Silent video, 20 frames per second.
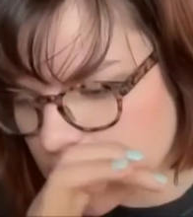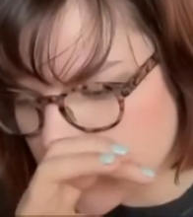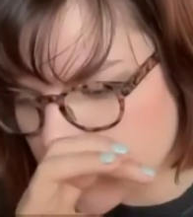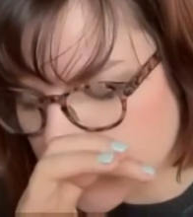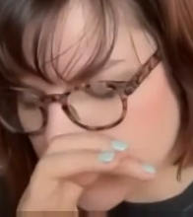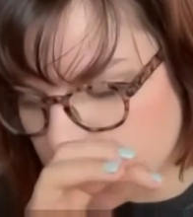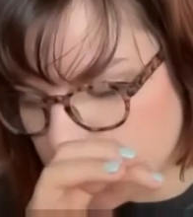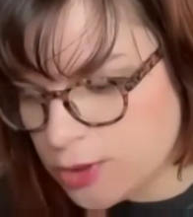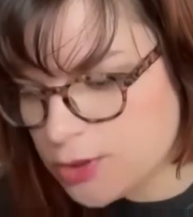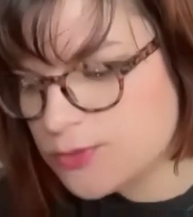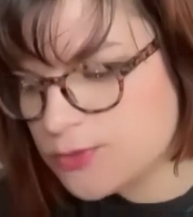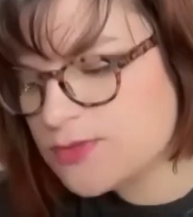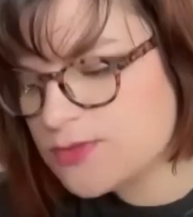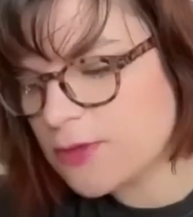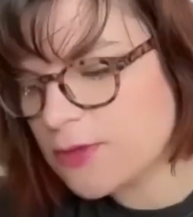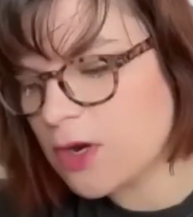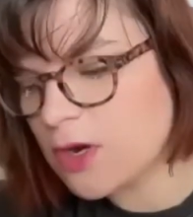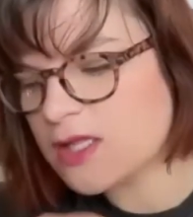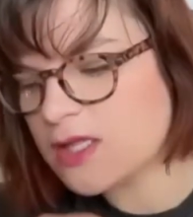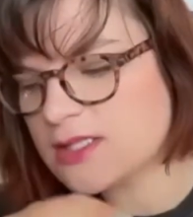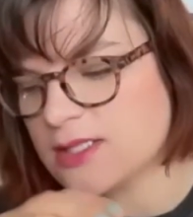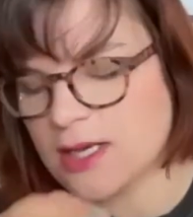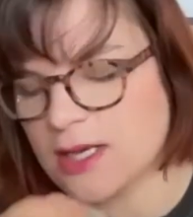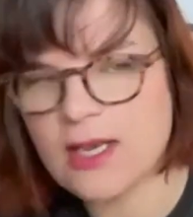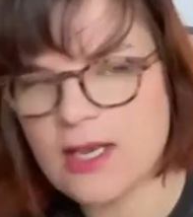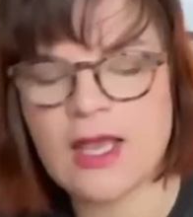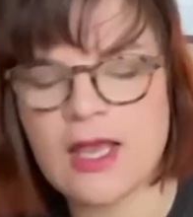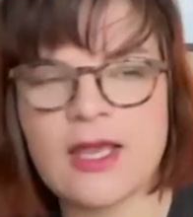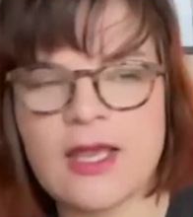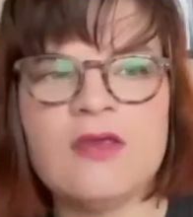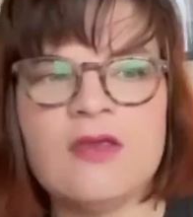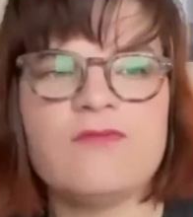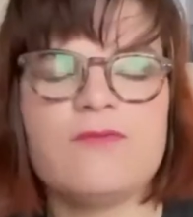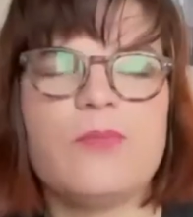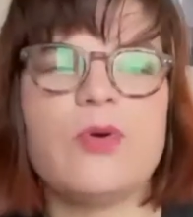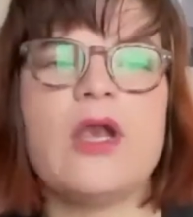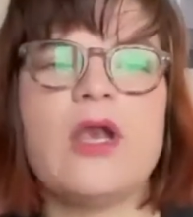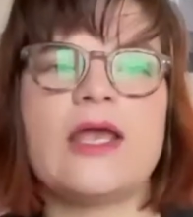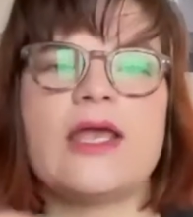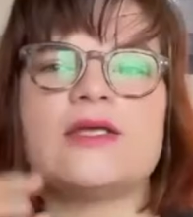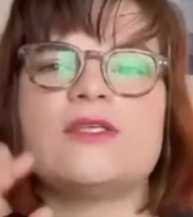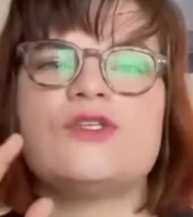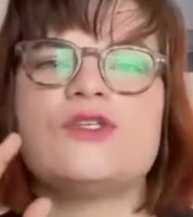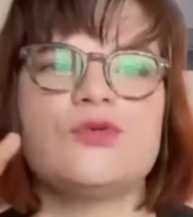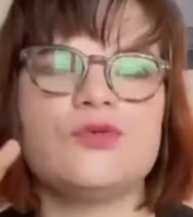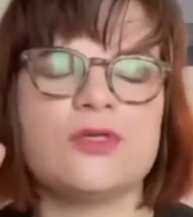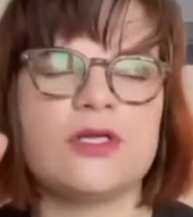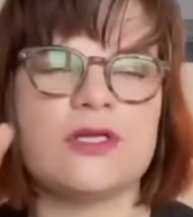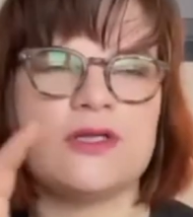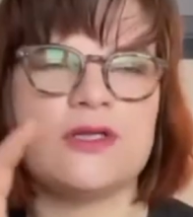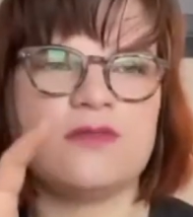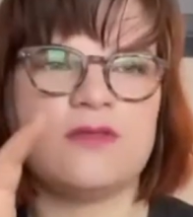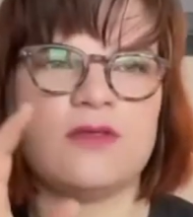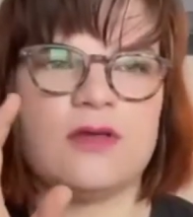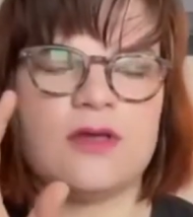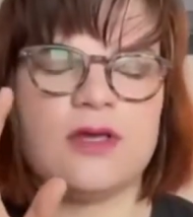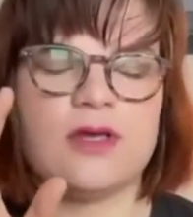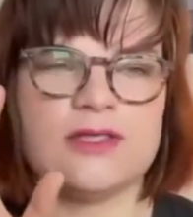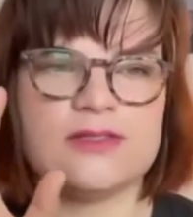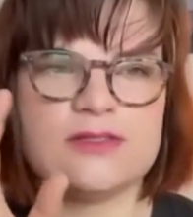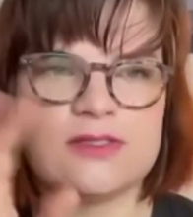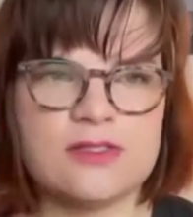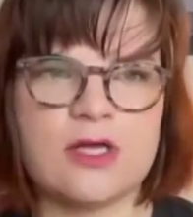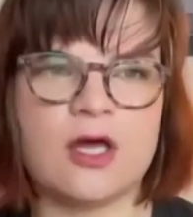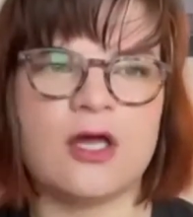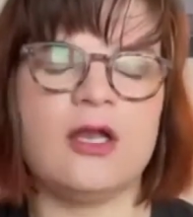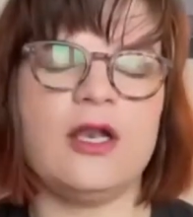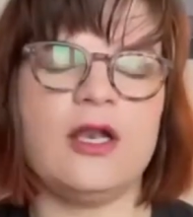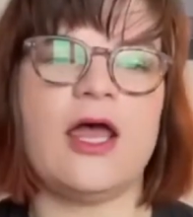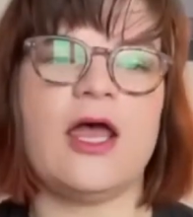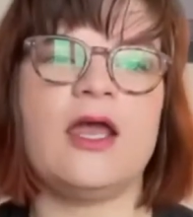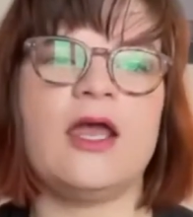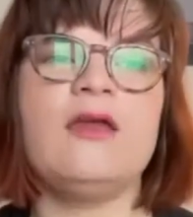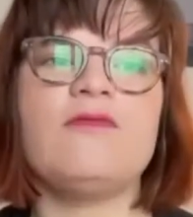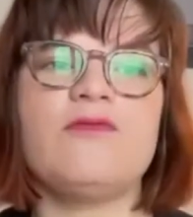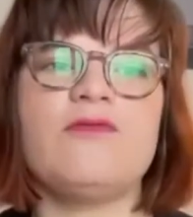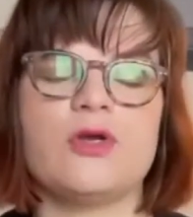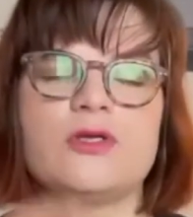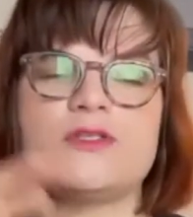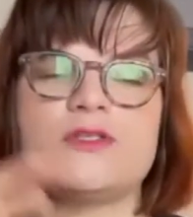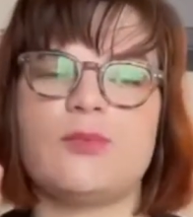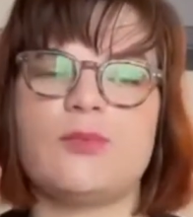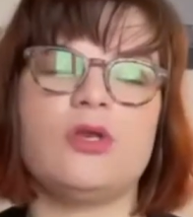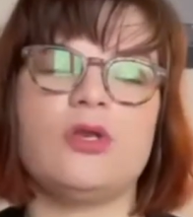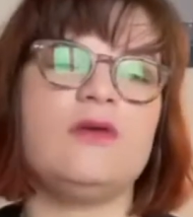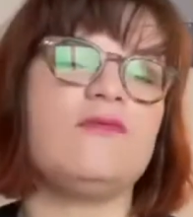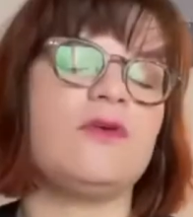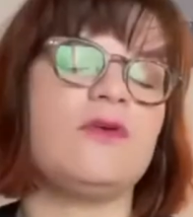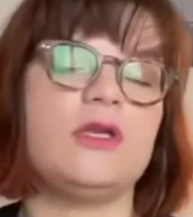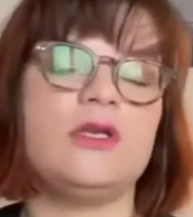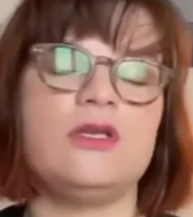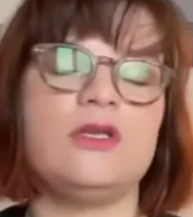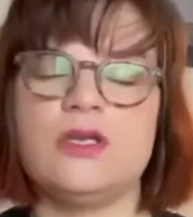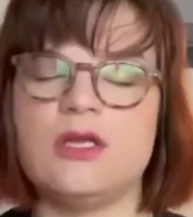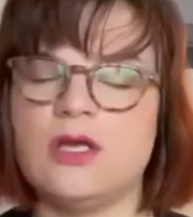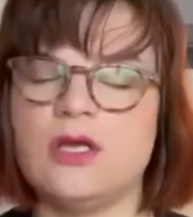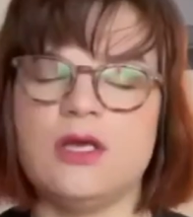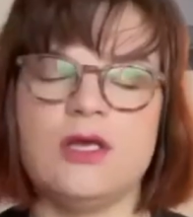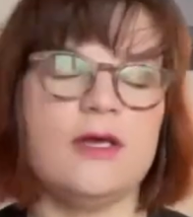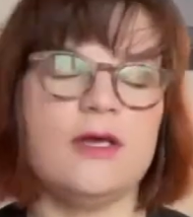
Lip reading: use it a lot live, but like as soon as it's not live, for example, even